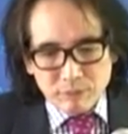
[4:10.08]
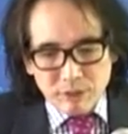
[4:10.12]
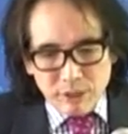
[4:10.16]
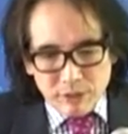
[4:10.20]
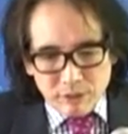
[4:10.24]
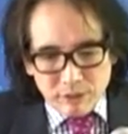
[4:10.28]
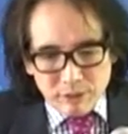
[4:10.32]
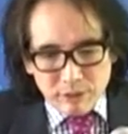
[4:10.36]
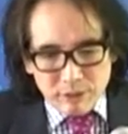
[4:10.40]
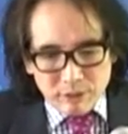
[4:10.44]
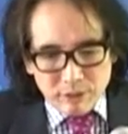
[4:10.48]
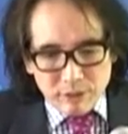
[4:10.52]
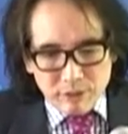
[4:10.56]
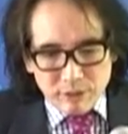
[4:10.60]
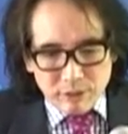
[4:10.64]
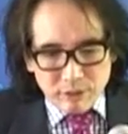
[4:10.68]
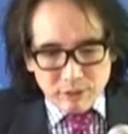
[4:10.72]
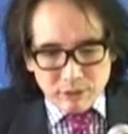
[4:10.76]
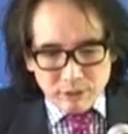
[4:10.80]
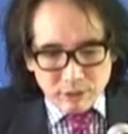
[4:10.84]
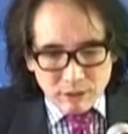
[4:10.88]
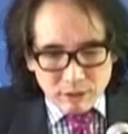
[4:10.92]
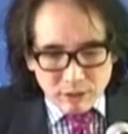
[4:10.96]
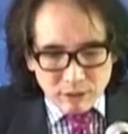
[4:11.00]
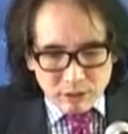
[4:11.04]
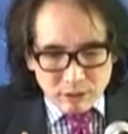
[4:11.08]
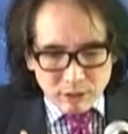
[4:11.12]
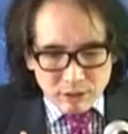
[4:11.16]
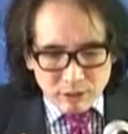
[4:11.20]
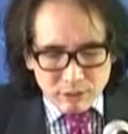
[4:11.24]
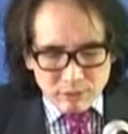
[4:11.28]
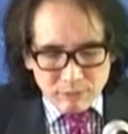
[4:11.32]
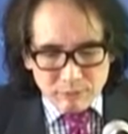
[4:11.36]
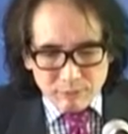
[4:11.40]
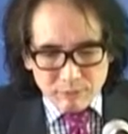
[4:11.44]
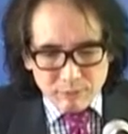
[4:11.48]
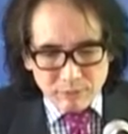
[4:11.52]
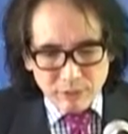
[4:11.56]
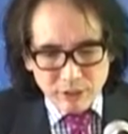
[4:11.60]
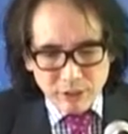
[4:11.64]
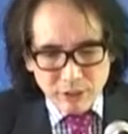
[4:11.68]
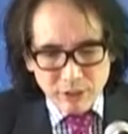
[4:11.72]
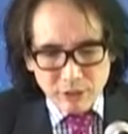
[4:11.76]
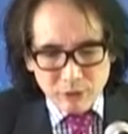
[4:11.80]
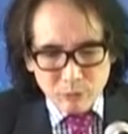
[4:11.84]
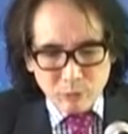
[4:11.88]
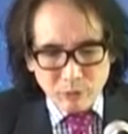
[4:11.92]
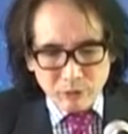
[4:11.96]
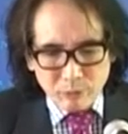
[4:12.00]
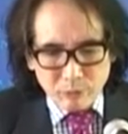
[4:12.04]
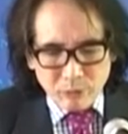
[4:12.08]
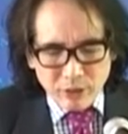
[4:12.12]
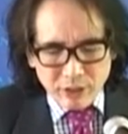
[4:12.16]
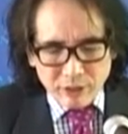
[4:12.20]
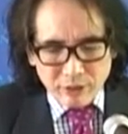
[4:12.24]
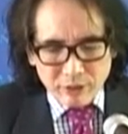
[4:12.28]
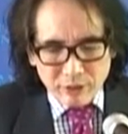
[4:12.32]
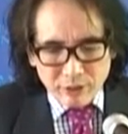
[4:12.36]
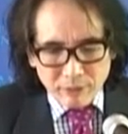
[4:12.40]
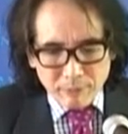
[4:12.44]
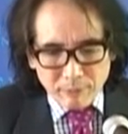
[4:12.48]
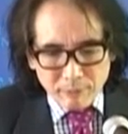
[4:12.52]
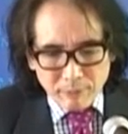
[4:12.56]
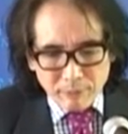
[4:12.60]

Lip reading: then it will work.